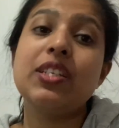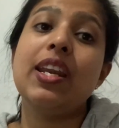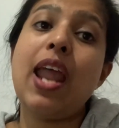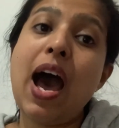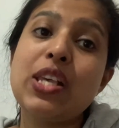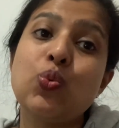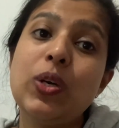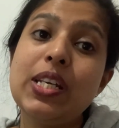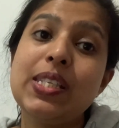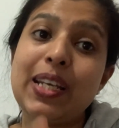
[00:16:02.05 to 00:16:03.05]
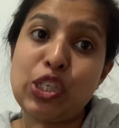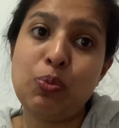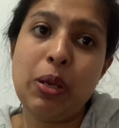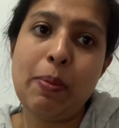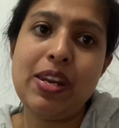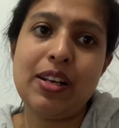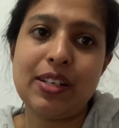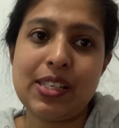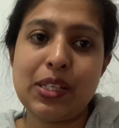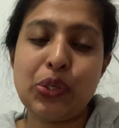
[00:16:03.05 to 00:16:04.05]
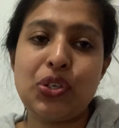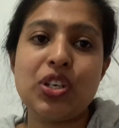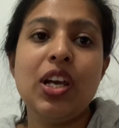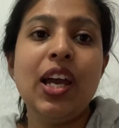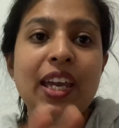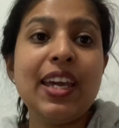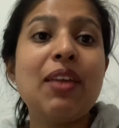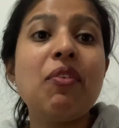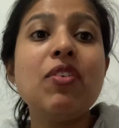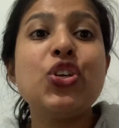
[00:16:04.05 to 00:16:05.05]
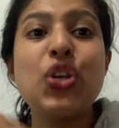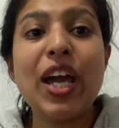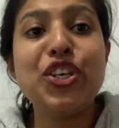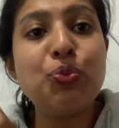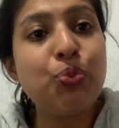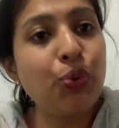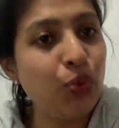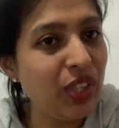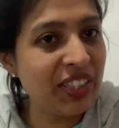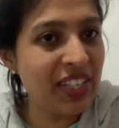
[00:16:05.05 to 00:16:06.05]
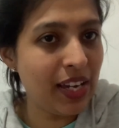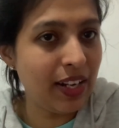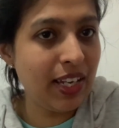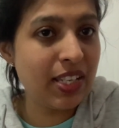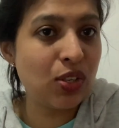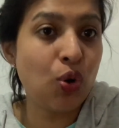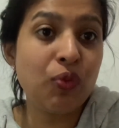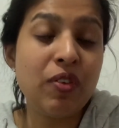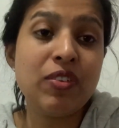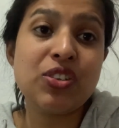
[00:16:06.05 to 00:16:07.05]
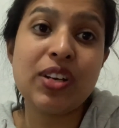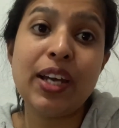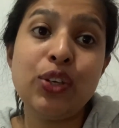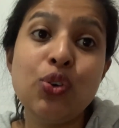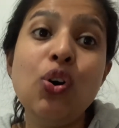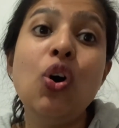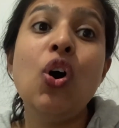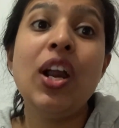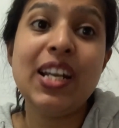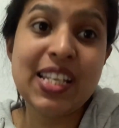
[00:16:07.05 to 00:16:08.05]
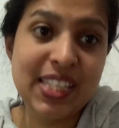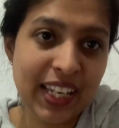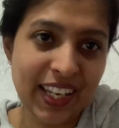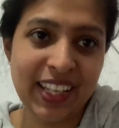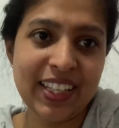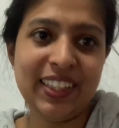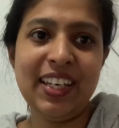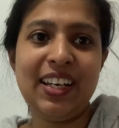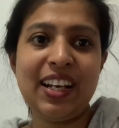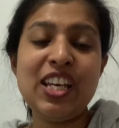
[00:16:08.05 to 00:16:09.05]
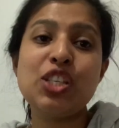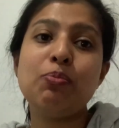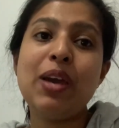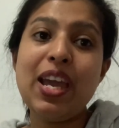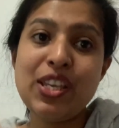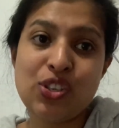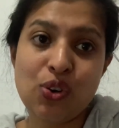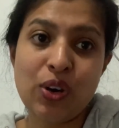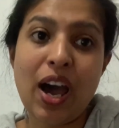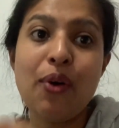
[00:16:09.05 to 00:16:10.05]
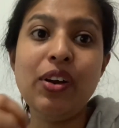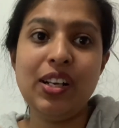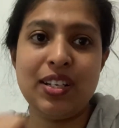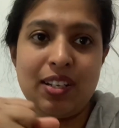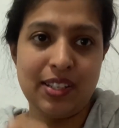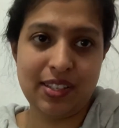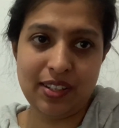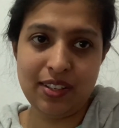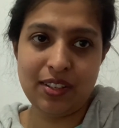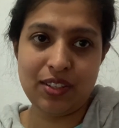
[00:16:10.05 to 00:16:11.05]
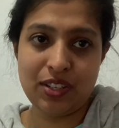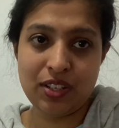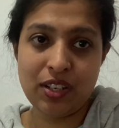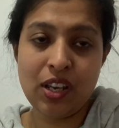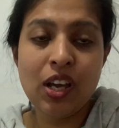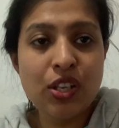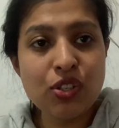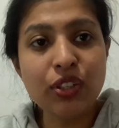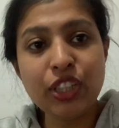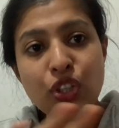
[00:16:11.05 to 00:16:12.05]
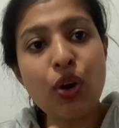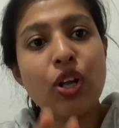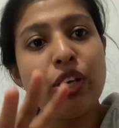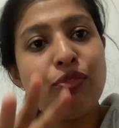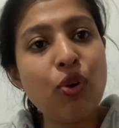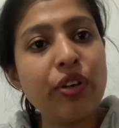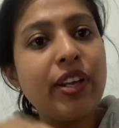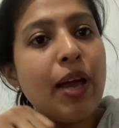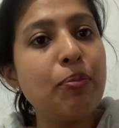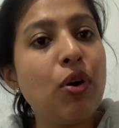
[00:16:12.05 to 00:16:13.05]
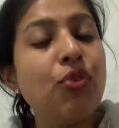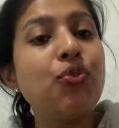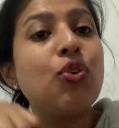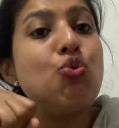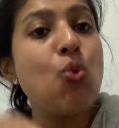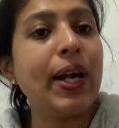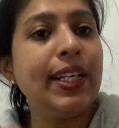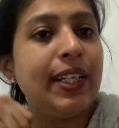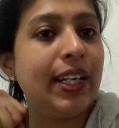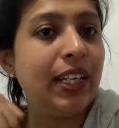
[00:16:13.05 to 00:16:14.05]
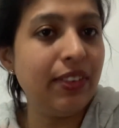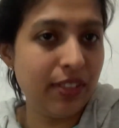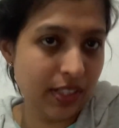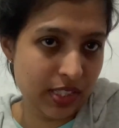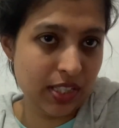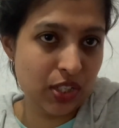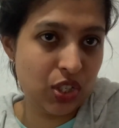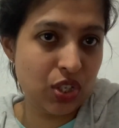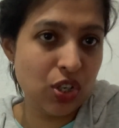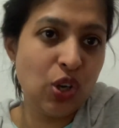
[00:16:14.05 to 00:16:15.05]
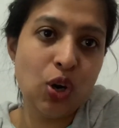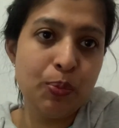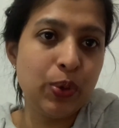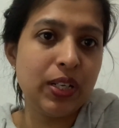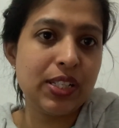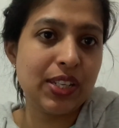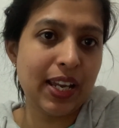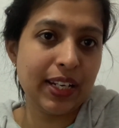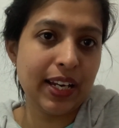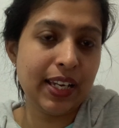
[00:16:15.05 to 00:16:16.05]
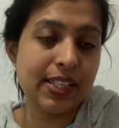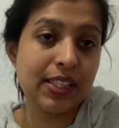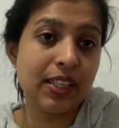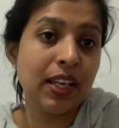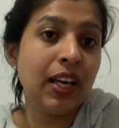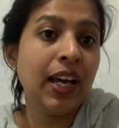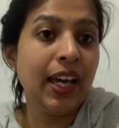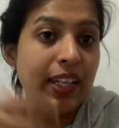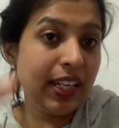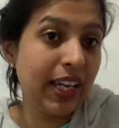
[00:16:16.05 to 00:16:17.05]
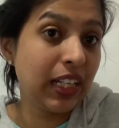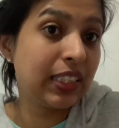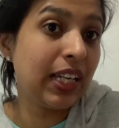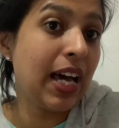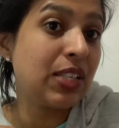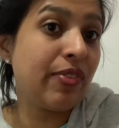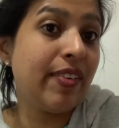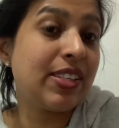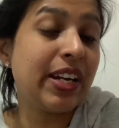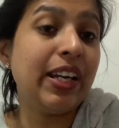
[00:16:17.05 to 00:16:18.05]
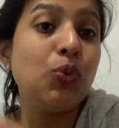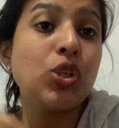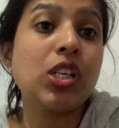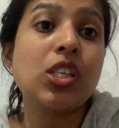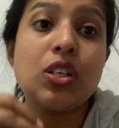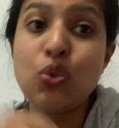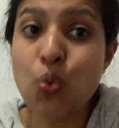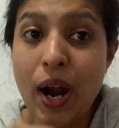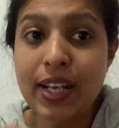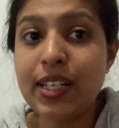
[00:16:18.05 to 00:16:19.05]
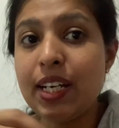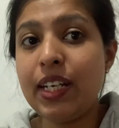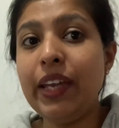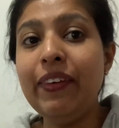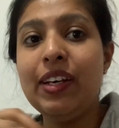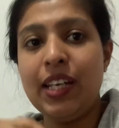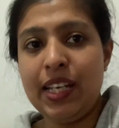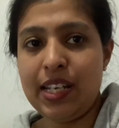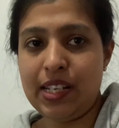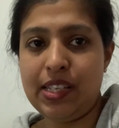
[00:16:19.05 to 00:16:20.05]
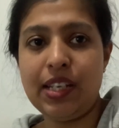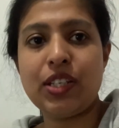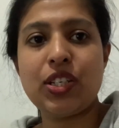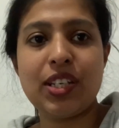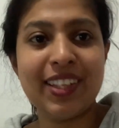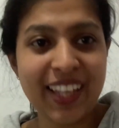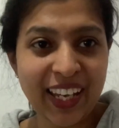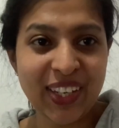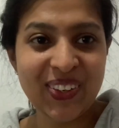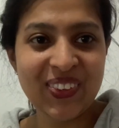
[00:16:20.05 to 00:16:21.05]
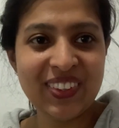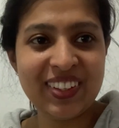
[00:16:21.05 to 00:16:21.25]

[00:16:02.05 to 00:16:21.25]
And last one is experimental research. Here we will try to prove the theories, or we will try to disagree the theories based on our research. So these are all the 4 types of quantitative research. Hope you understand, guys. In the next class we will study what is qualitative research. Thank you.